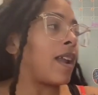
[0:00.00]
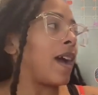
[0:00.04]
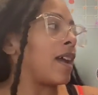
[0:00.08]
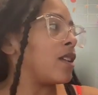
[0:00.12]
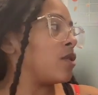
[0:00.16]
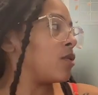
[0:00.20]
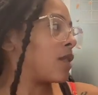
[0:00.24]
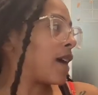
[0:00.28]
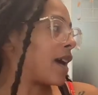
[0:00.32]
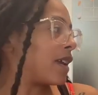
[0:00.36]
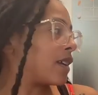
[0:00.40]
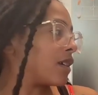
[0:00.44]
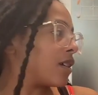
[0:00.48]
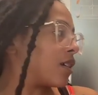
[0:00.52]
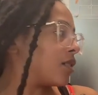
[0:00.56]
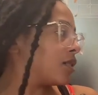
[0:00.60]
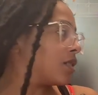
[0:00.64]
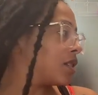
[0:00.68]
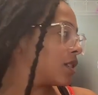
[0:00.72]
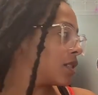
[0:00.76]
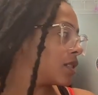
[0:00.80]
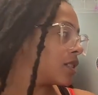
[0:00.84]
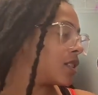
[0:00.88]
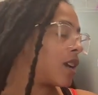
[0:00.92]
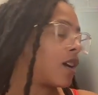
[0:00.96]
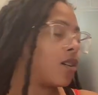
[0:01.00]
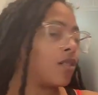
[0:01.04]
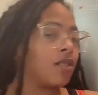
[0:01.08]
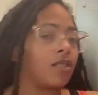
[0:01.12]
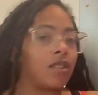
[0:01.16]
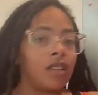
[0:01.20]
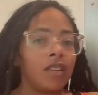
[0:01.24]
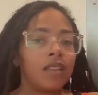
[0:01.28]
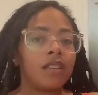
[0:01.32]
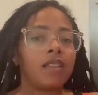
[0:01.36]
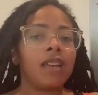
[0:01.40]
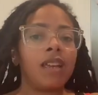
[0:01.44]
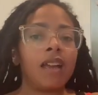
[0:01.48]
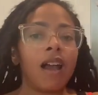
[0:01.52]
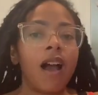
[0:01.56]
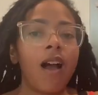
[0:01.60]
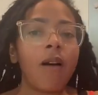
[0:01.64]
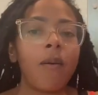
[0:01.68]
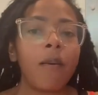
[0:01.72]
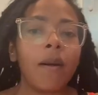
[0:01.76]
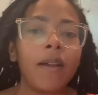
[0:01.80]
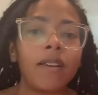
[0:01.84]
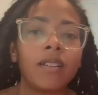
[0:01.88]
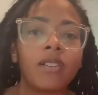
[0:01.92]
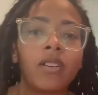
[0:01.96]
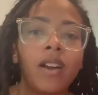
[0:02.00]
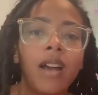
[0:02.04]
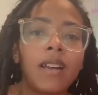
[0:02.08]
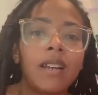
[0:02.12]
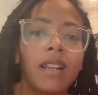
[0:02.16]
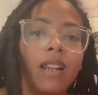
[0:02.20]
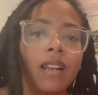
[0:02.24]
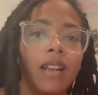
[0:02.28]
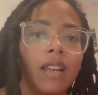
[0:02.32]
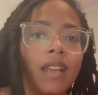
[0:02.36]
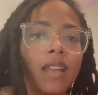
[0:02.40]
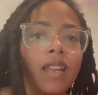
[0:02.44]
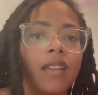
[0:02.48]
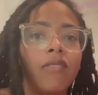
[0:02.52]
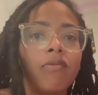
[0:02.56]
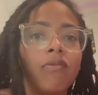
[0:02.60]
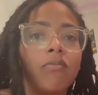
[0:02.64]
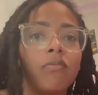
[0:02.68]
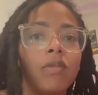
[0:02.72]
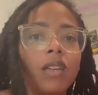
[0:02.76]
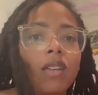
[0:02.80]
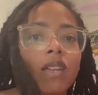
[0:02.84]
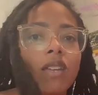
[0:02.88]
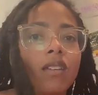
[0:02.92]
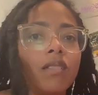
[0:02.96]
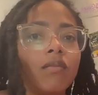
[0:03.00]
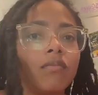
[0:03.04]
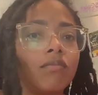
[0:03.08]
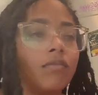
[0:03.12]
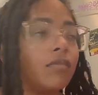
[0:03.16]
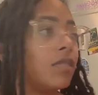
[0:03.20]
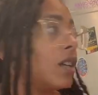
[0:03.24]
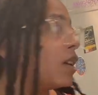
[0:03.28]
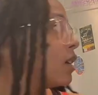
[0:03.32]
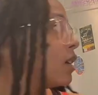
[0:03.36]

the now you got to go to the stove. He, he always trying to leave me.